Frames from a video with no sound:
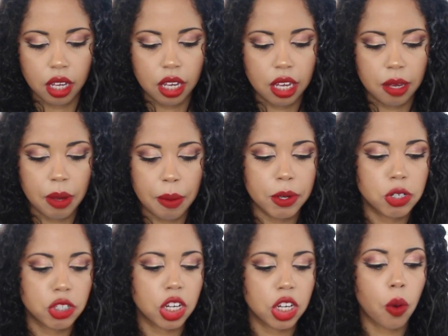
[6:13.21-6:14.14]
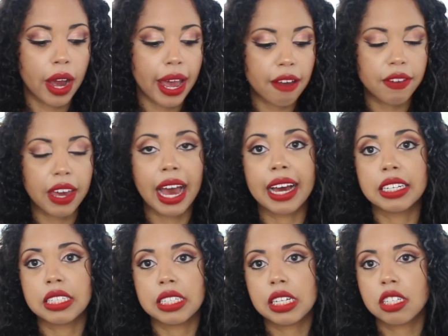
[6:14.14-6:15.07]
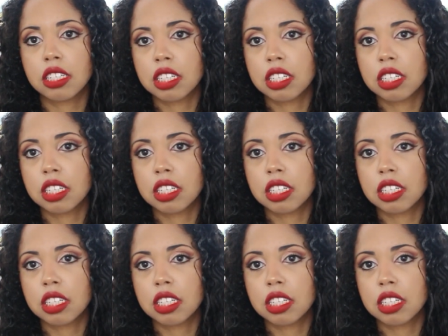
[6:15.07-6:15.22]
I'm usually quite heavy-handed,